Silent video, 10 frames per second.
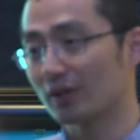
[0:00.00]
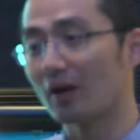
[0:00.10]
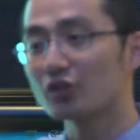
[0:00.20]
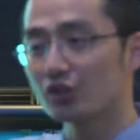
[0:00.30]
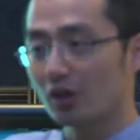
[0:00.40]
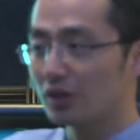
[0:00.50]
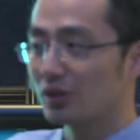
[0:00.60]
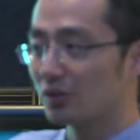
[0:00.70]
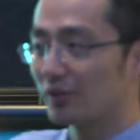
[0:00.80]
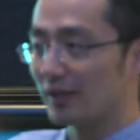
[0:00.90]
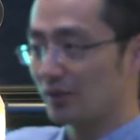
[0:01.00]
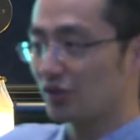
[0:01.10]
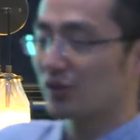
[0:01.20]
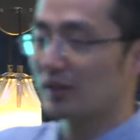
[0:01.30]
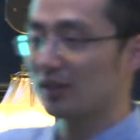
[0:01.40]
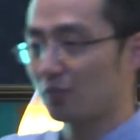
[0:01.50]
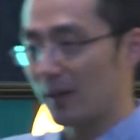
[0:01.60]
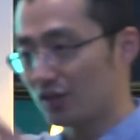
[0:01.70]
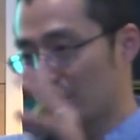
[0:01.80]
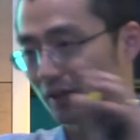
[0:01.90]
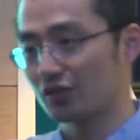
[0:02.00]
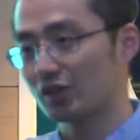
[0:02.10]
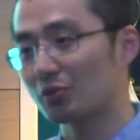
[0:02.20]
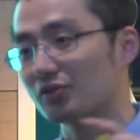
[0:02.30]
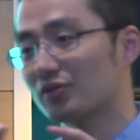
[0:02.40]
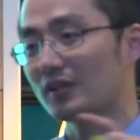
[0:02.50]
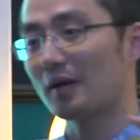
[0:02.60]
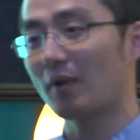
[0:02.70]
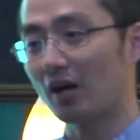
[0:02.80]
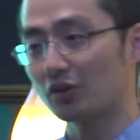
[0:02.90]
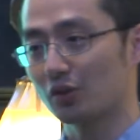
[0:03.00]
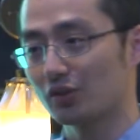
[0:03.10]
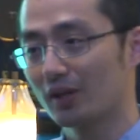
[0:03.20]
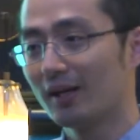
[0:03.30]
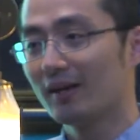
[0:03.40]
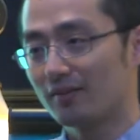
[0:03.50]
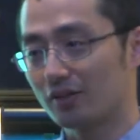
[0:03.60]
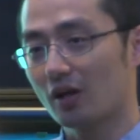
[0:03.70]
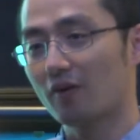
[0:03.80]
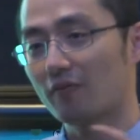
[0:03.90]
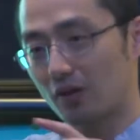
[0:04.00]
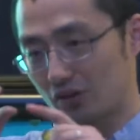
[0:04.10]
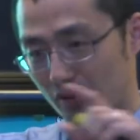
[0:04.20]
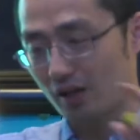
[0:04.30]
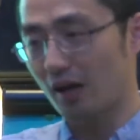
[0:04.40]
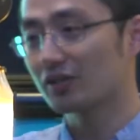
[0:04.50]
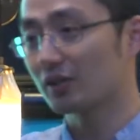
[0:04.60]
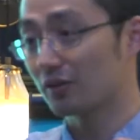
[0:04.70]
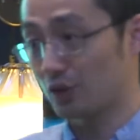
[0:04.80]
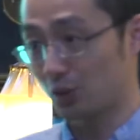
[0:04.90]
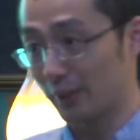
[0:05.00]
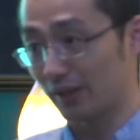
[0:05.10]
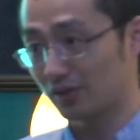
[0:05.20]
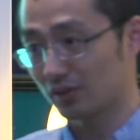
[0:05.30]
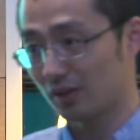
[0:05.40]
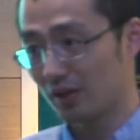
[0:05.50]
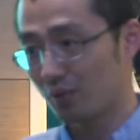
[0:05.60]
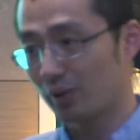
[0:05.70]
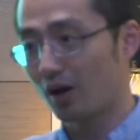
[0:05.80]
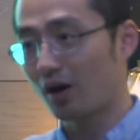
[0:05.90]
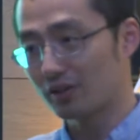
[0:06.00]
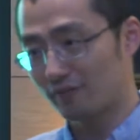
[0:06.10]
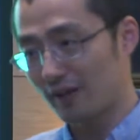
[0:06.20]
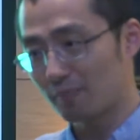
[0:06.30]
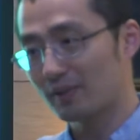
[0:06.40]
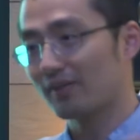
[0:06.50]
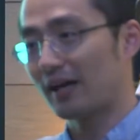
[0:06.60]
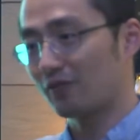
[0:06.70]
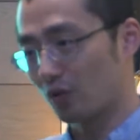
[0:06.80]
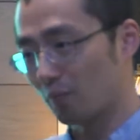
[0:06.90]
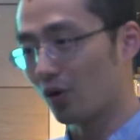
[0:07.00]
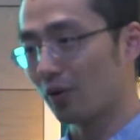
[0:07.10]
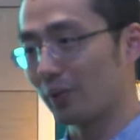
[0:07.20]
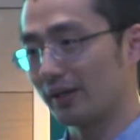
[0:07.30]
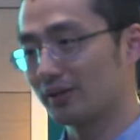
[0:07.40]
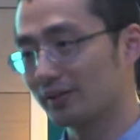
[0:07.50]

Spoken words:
I'll show you that this study is based on a sequence of 10 modules that covers the content of 2 weeks. We are developing that for more weeks.